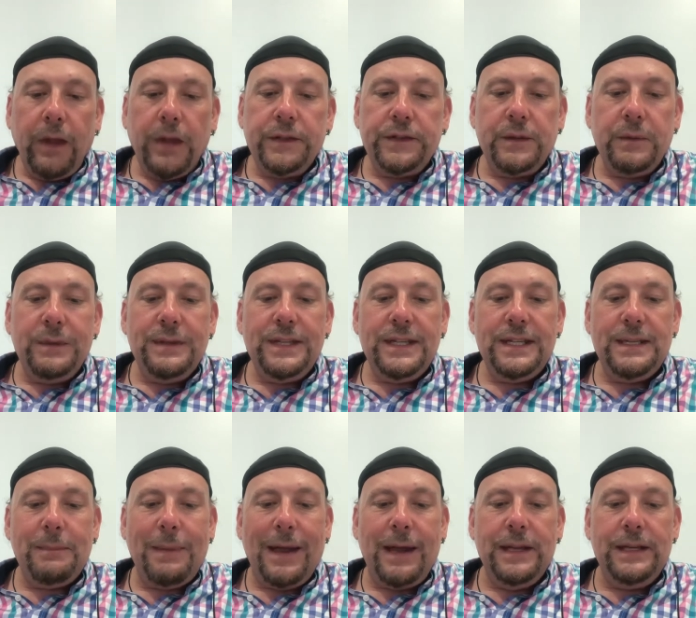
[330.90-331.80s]
So is this
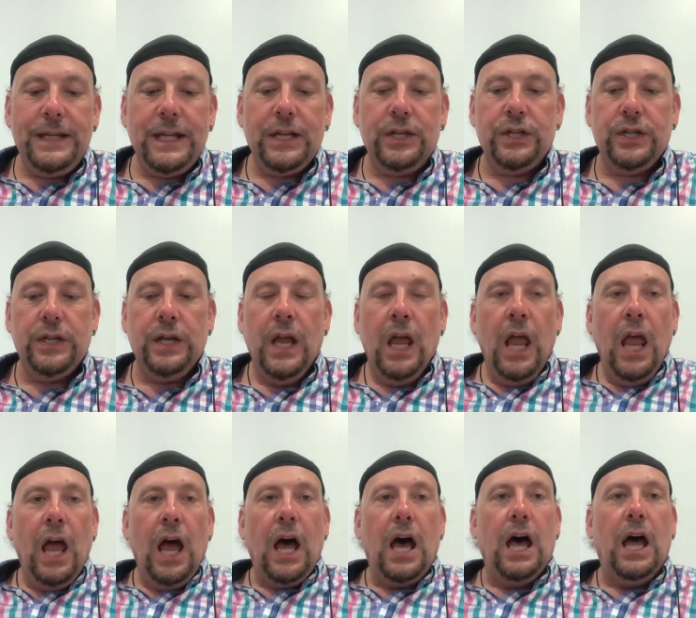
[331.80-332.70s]
about addiction?
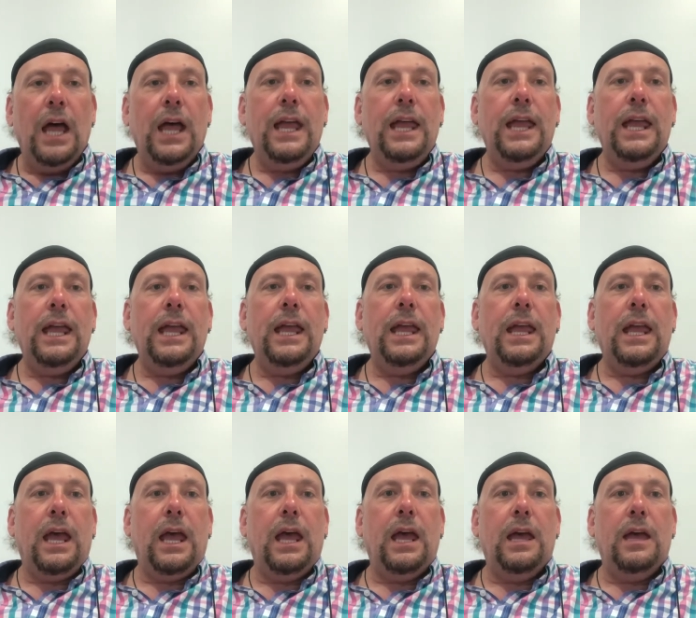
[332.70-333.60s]
I
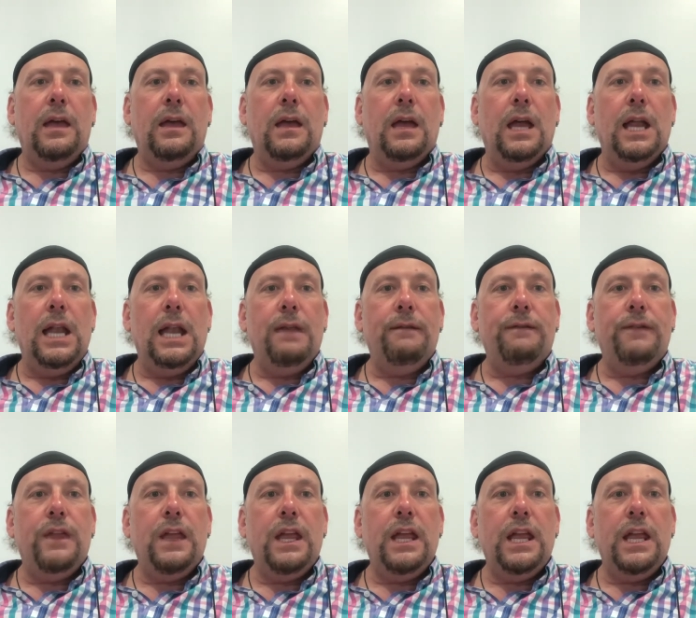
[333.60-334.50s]

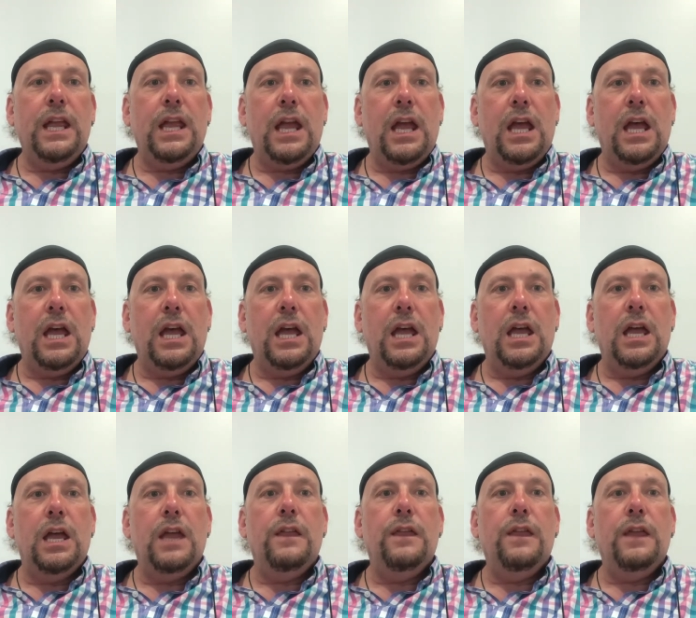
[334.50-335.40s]
love the
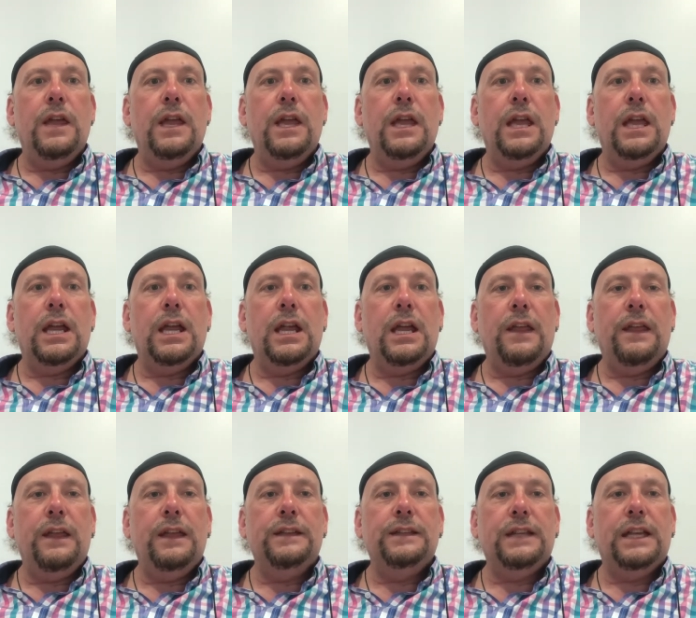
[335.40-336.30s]
I
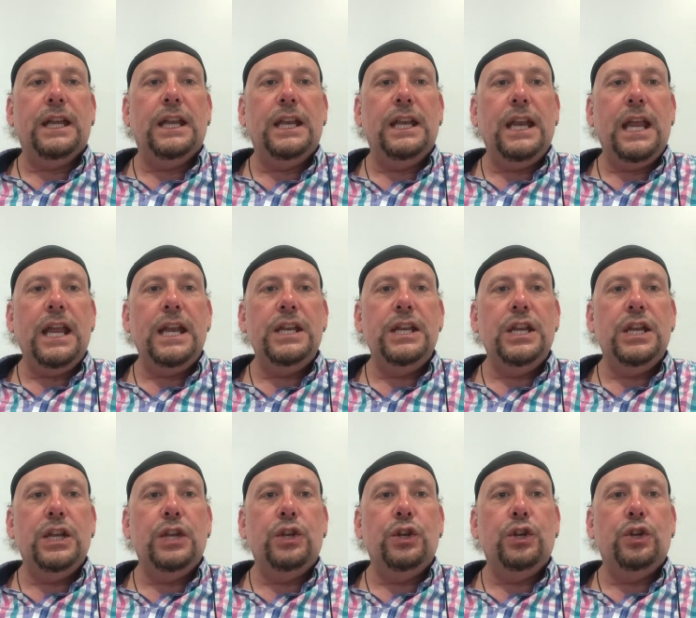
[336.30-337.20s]
think he's a
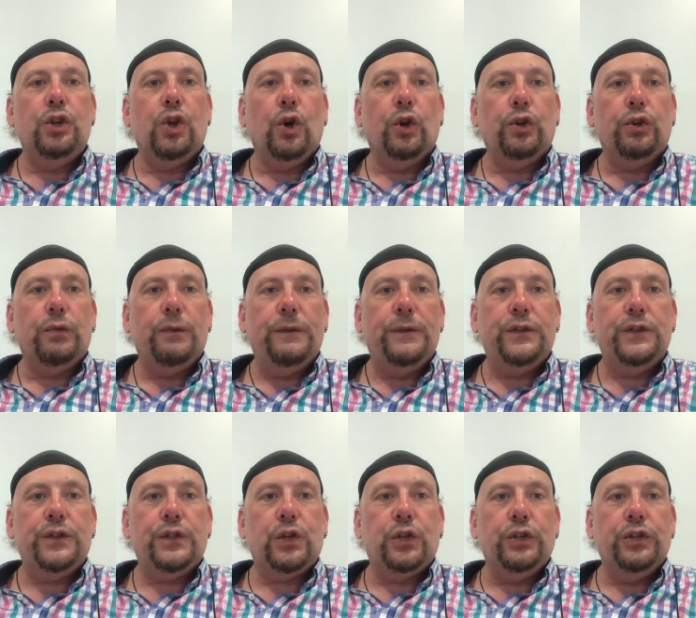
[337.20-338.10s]
Canadian doctor of
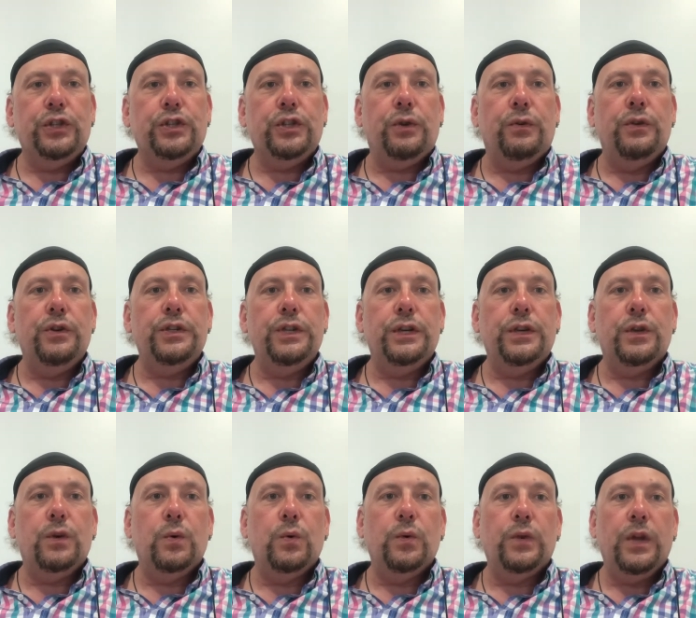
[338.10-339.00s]
Scottish origin
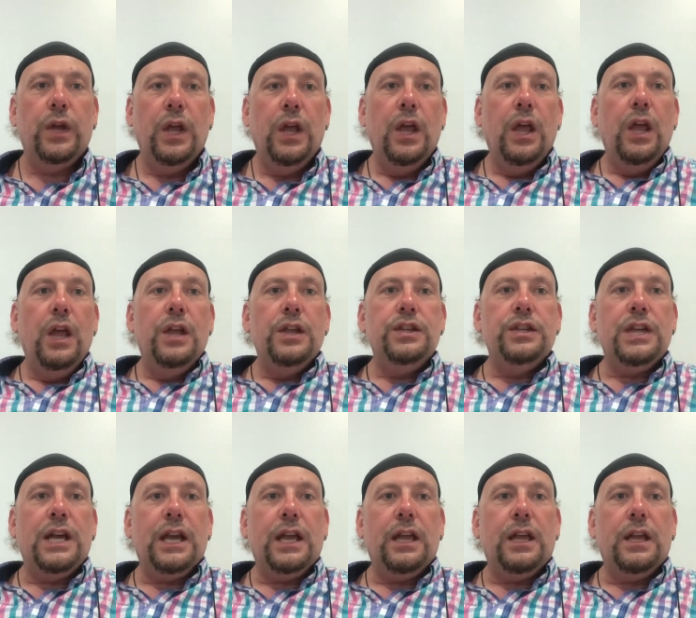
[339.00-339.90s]
called
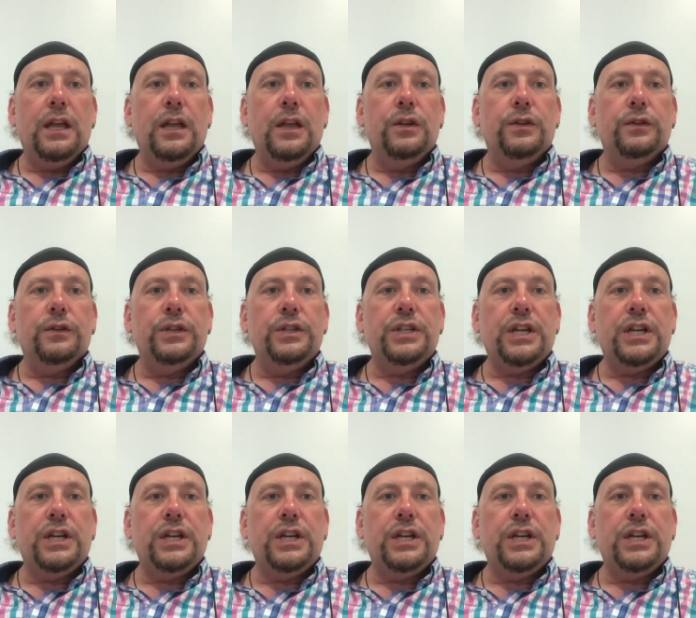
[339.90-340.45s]
Dr.